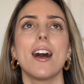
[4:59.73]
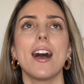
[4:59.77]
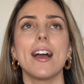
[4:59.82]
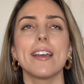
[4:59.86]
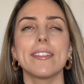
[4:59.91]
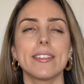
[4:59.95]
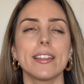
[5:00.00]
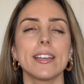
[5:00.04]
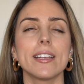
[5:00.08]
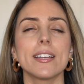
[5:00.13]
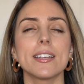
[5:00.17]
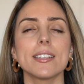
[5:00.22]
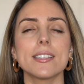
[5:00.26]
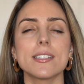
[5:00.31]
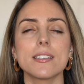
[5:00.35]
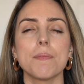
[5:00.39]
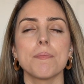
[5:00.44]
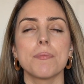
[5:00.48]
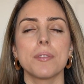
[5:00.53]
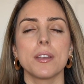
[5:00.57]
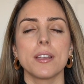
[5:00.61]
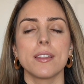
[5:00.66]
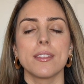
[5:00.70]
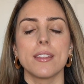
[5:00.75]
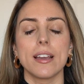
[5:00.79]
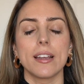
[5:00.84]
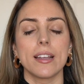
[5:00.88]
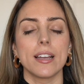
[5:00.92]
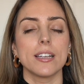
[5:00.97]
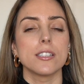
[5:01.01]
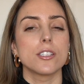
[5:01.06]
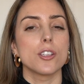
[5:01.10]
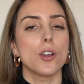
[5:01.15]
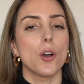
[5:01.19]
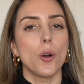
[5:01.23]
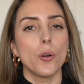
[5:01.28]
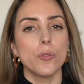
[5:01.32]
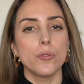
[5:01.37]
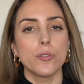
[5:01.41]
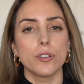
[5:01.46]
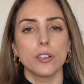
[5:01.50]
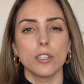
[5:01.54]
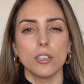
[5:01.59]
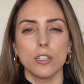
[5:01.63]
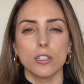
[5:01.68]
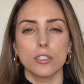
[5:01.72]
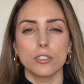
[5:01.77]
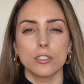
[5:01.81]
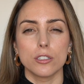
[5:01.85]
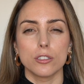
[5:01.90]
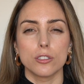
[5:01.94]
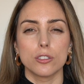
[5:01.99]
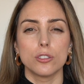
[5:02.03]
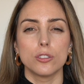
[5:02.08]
I think it's something that gets overlooked